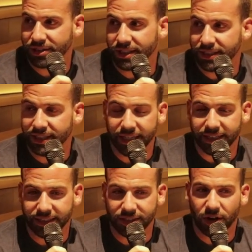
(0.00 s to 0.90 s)
you see these
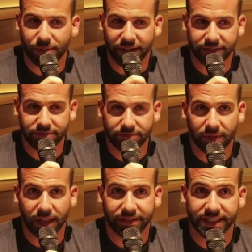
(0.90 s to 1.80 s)
things and it's hard to make
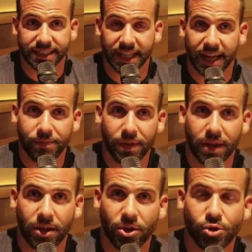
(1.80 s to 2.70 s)
a lot of sense of that.
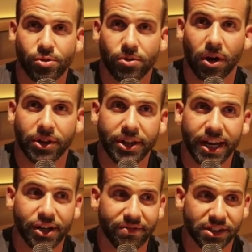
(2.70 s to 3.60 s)
You, on the other
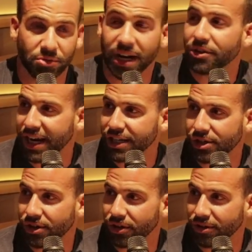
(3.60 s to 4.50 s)
hand, you have these
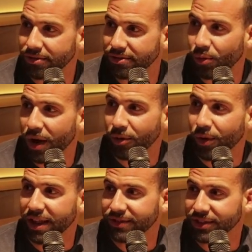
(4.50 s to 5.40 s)
recreational
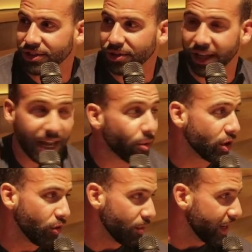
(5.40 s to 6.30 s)
weightlifters who are like, I want to
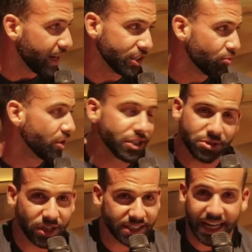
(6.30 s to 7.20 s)
go to a meet and I really
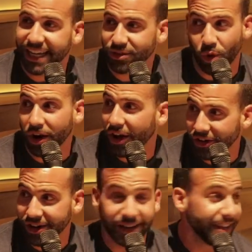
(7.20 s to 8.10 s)
just want to snatch
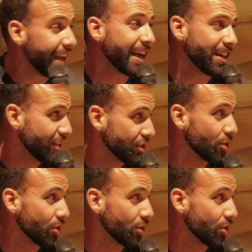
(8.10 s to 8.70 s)
100 and clean